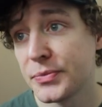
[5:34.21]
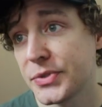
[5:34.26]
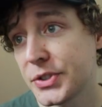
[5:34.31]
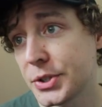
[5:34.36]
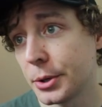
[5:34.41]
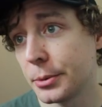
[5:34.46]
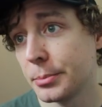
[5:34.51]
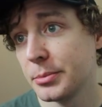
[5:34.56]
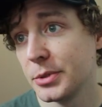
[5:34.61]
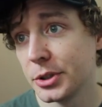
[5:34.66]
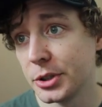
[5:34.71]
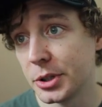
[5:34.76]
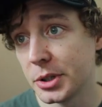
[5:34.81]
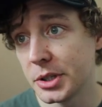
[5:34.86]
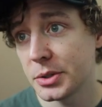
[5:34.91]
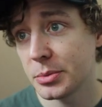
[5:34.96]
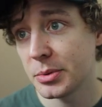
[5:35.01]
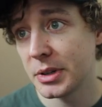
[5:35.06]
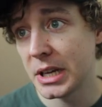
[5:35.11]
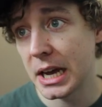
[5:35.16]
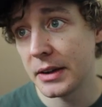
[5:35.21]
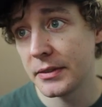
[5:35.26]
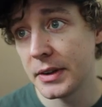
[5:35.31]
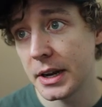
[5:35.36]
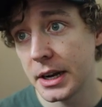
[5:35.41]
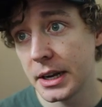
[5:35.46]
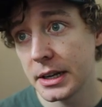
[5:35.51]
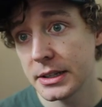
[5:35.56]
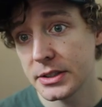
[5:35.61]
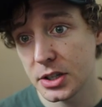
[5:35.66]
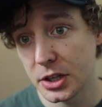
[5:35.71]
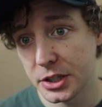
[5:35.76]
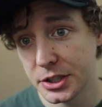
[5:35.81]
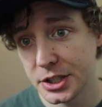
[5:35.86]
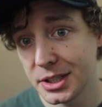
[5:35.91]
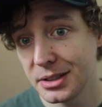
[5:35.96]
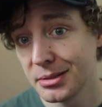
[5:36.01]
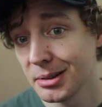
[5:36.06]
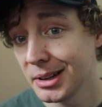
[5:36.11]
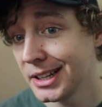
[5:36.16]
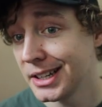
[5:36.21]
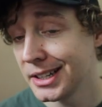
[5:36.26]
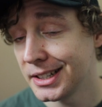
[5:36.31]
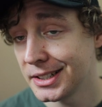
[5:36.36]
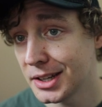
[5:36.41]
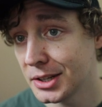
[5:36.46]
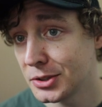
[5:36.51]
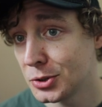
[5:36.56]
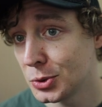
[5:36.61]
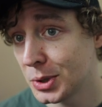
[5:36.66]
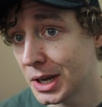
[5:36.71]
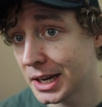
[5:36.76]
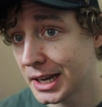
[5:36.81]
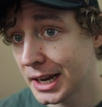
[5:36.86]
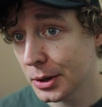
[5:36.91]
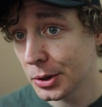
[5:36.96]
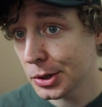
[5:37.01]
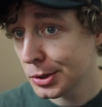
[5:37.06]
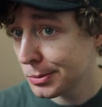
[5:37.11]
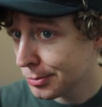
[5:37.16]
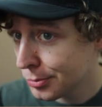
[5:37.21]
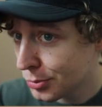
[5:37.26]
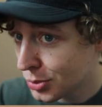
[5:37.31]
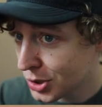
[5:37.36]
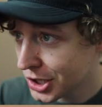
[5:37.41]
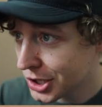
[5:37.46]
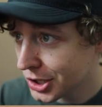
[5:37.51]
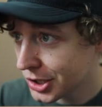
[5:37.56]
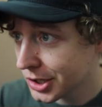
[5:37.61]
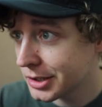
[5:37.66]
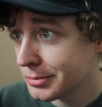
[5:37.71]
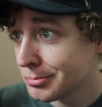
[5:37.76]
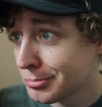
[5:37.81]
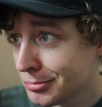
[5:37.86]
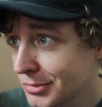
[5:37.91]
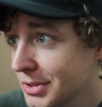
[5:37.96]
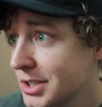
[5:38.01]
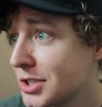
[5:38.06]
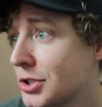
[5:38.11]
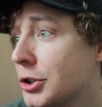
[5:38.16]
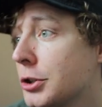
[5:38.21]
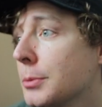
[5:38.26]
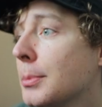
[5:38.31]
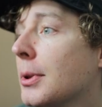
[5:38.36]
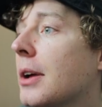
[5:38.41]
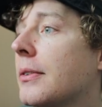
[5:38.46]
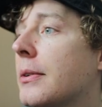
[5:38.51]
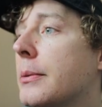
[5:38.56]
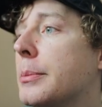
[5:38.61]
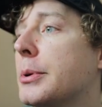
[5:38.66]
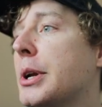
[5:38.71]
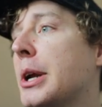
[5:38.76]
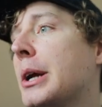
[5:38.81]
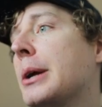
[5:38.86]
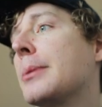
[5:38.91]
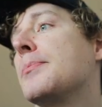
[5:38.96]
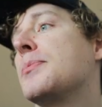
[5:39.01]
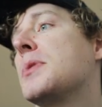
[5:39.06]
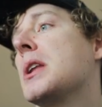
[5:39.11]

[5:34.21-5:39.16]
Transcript: So you'll notice we have a Sanji. He's a 2k counter. Pretty good. Searchable off a Pudding.